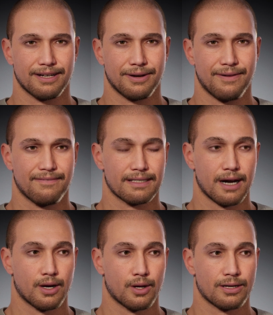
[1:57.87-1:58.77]
Graphics
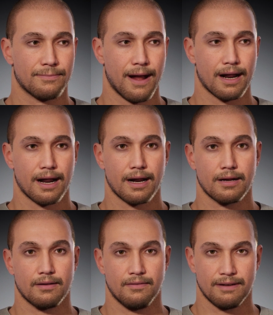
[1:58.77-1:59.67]
Halloween pack,
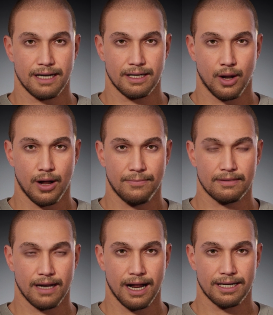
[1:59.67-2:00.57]
visit our
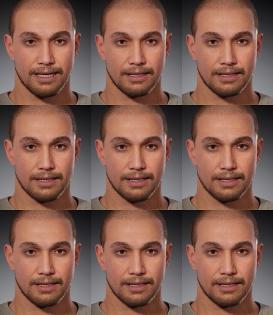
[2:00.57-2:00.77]
website